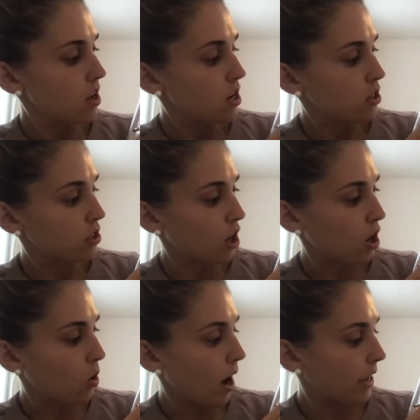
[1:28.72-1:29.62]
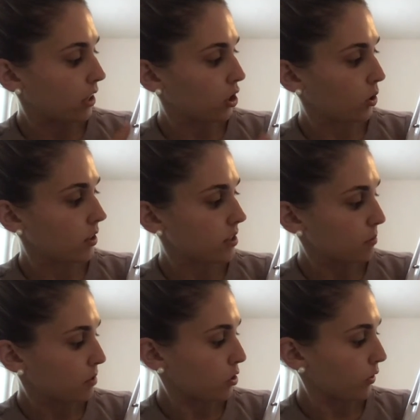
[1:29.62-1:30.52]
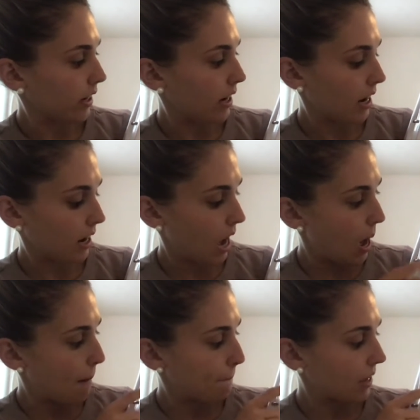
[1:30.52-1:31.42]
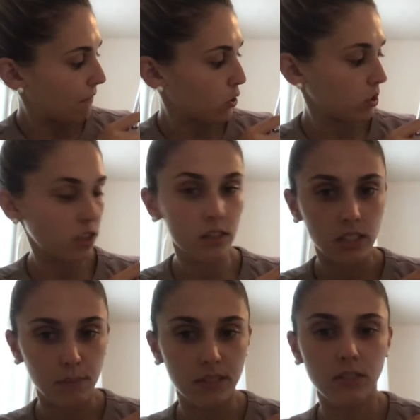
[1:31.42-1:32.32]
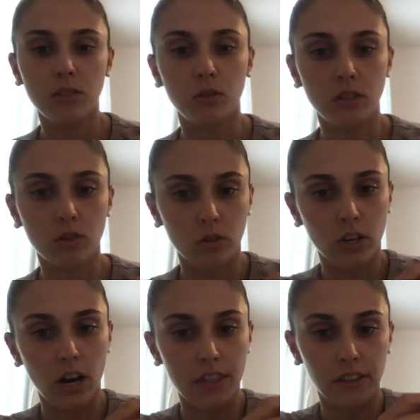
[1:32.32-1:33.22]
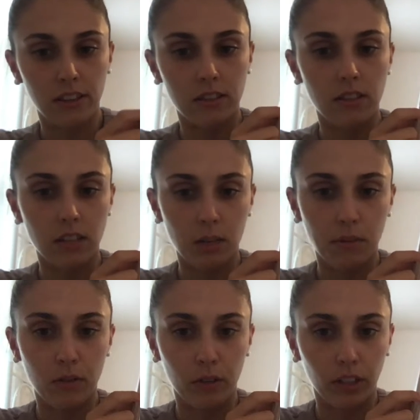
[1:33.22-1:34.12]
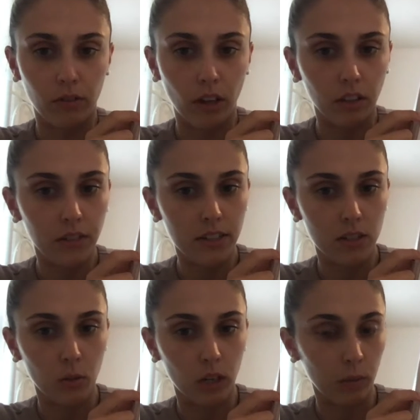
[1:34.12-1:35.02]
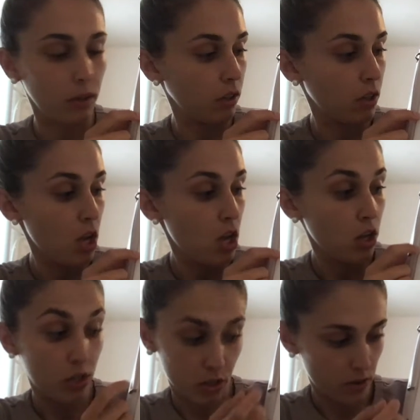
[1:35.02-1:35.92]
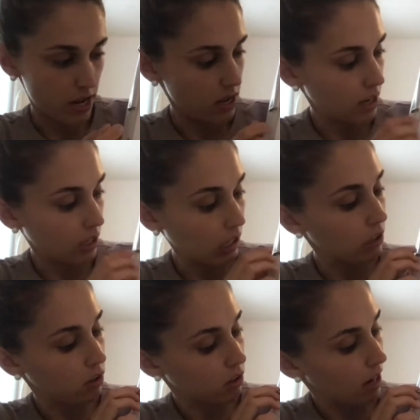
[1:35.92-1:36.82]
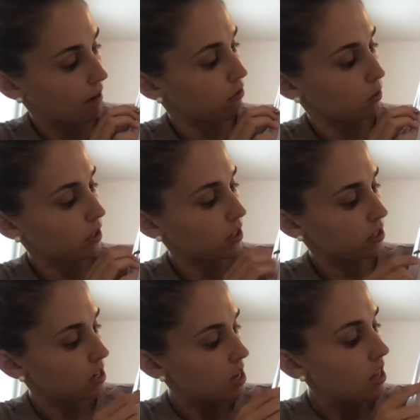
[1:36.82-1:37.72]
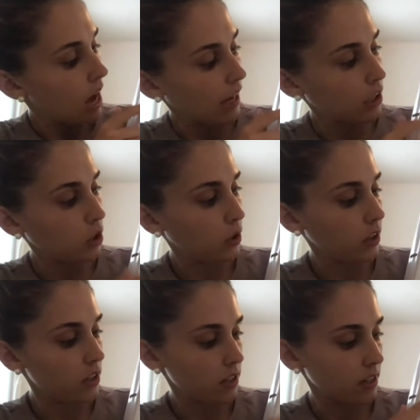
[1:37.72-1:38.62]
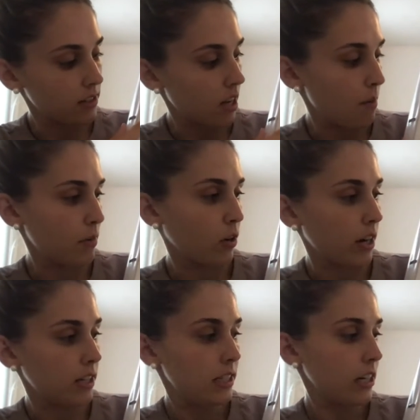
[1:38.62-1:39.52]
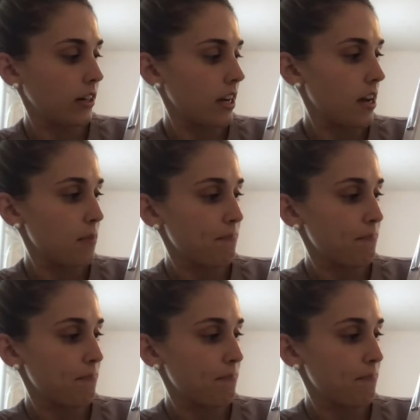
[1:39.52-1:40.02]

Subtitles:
So I included some screening. I focused on substance use disorder. I think this is going to be really relevant to what I'll be doing in clinical and afterwards. I included the DSM criteria.